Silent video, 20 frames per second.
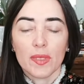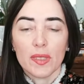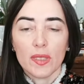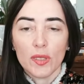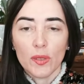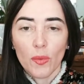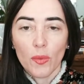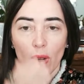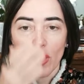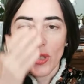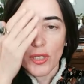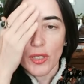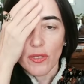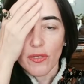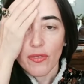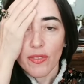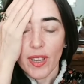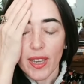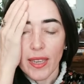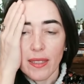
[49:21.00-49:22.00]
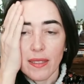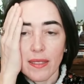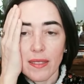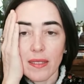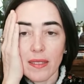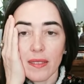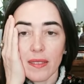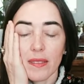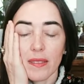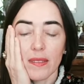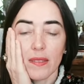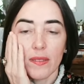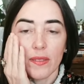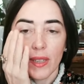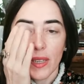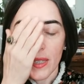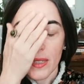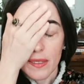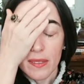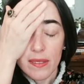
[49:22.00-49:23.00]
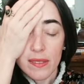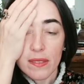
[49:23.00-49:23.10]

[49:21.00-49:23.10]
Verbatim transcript: you wash your face, right?